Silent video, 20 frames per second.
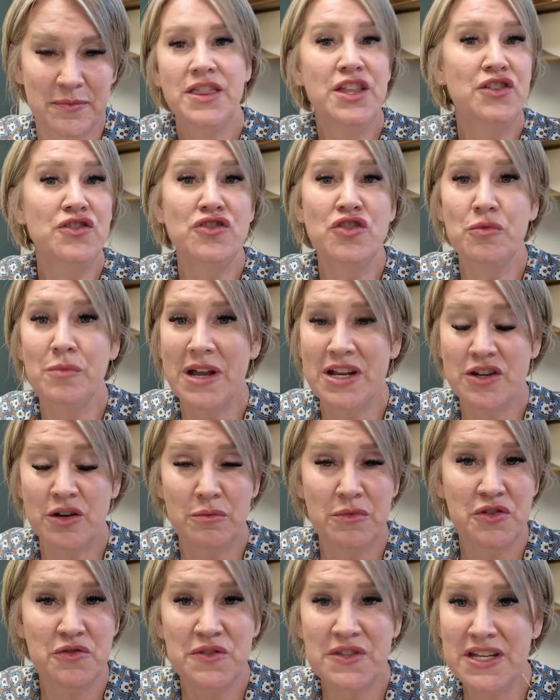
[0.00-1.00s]
There's no
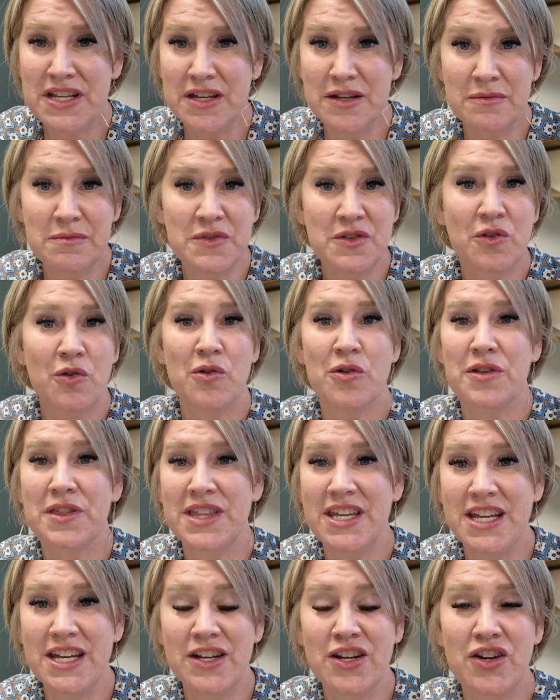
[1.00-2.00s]
major museums or
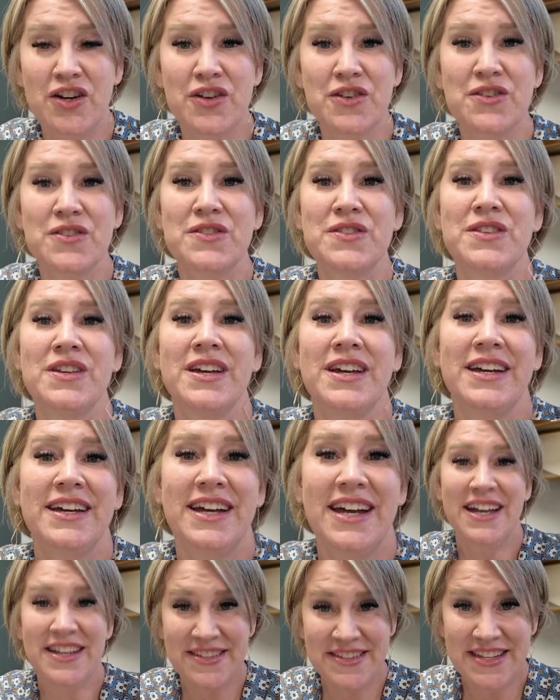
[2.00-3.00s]
theaters.
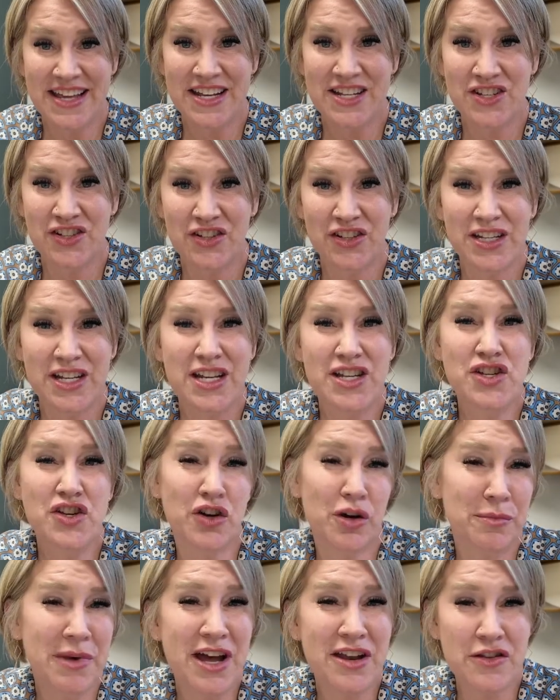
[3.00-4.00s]
Essentially,
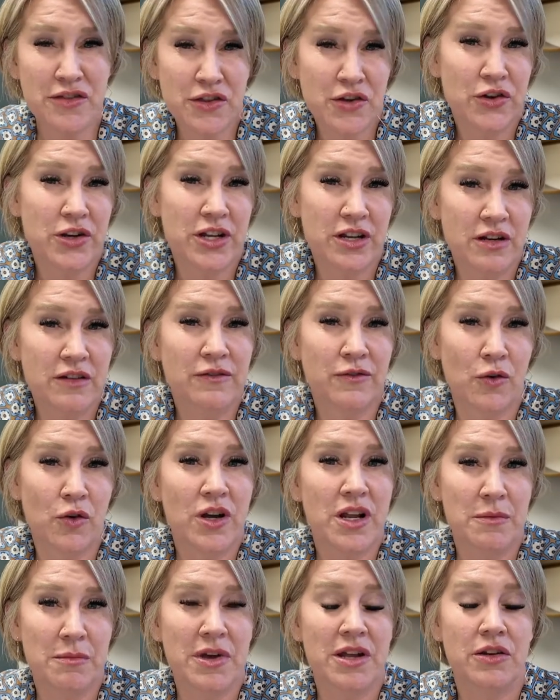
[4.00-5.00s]
you're about a 30 to
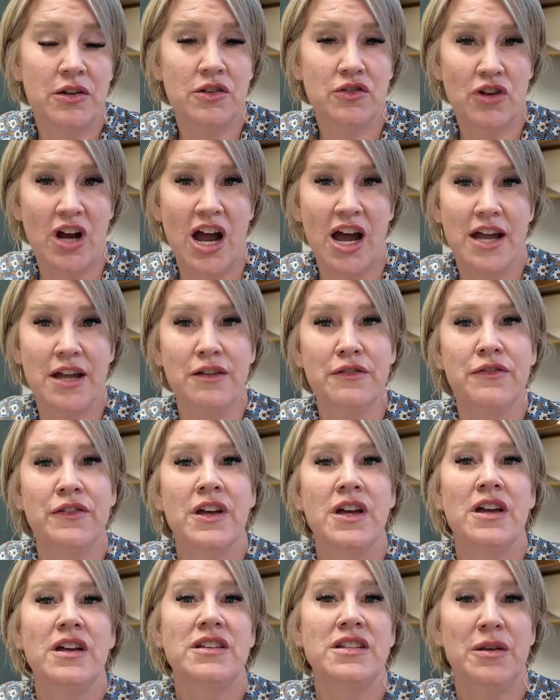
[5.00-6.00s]
40 minute drive
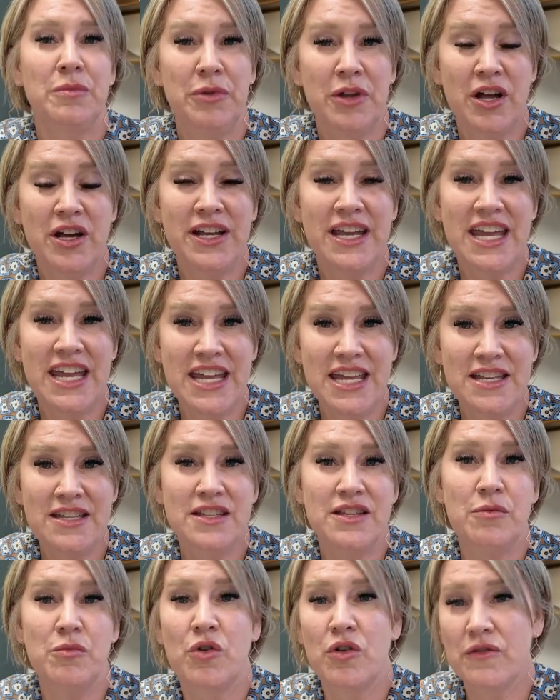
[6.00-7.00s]
to plug
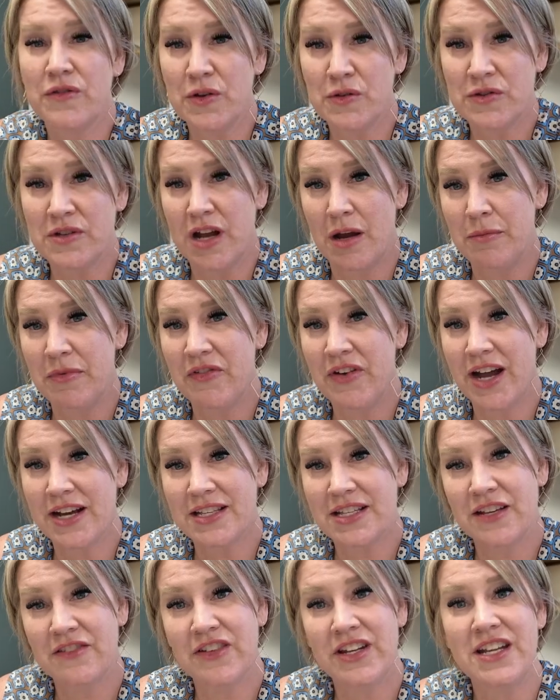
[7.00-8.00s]
into more of those type of
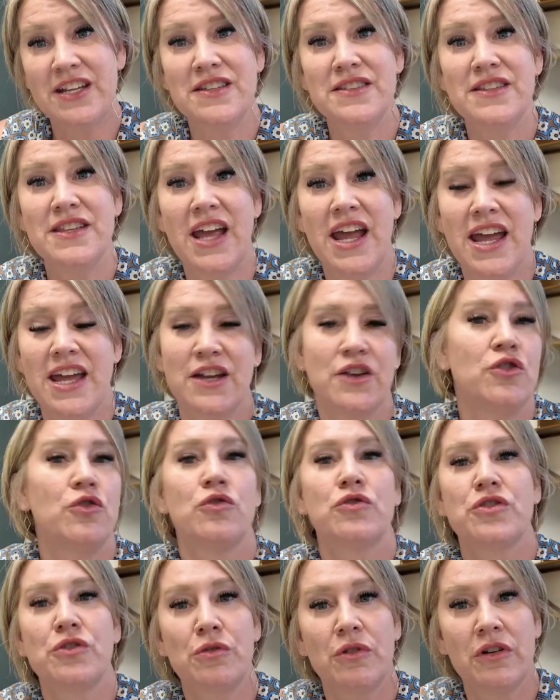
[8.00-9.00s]
activities and
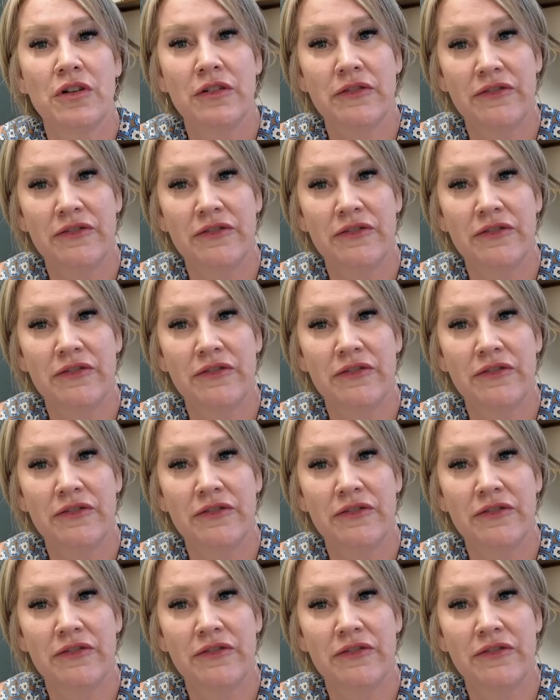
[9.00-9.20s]
cultural